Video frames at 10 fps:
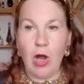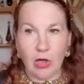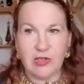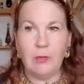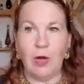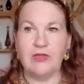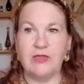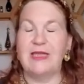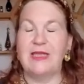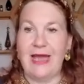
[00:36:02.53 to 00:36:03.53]

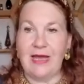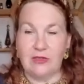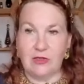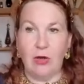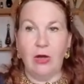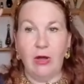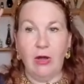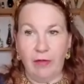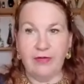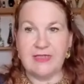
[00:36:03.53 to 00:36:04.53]
cosmos, then that has
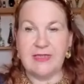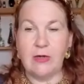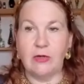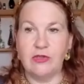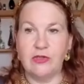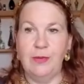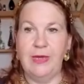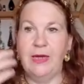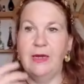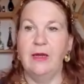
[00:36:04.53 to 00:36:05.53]
obviously got to
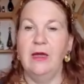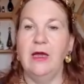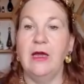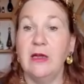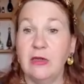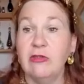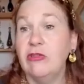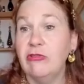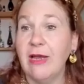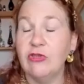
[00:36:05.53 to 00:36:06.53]
be
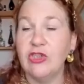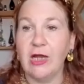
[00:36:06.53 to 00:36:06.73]
crown